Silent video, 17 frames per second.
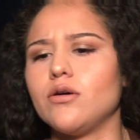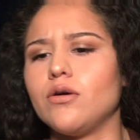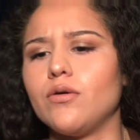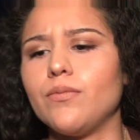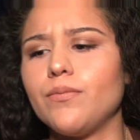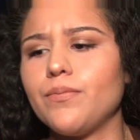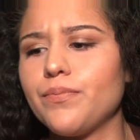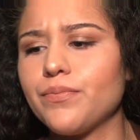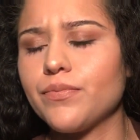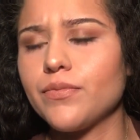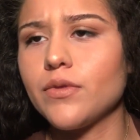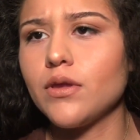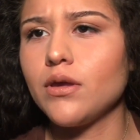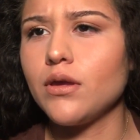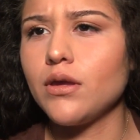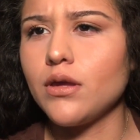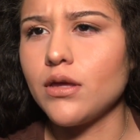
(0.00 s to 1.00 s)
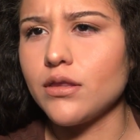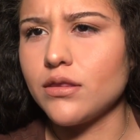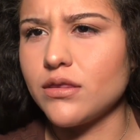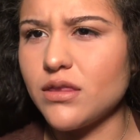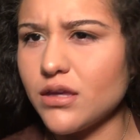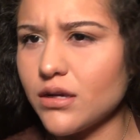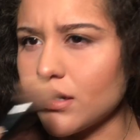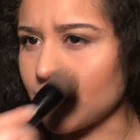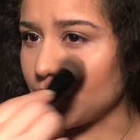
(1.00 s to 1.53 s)
know, I
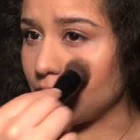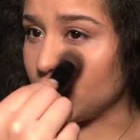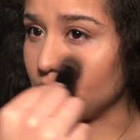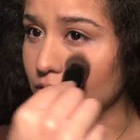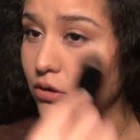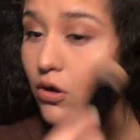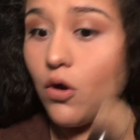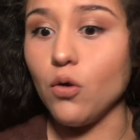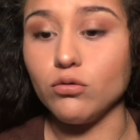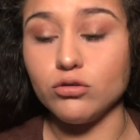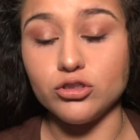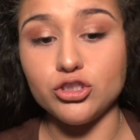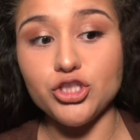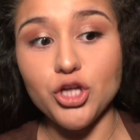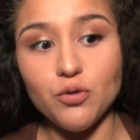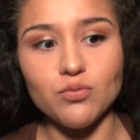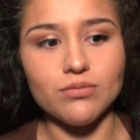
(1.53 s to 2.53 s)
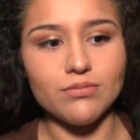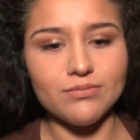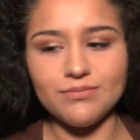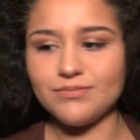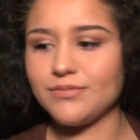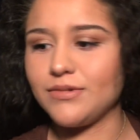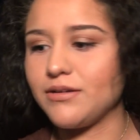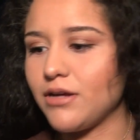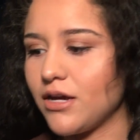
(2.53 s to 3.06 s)
think I'm good. Oh shoot!
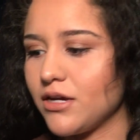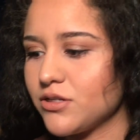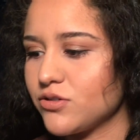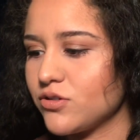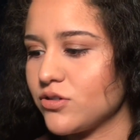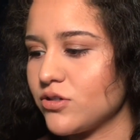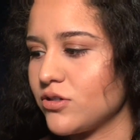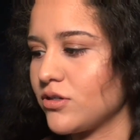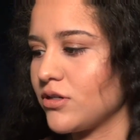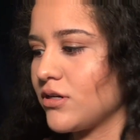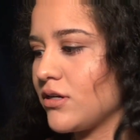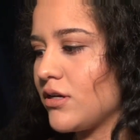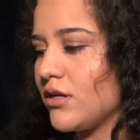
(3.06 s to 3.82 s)
Under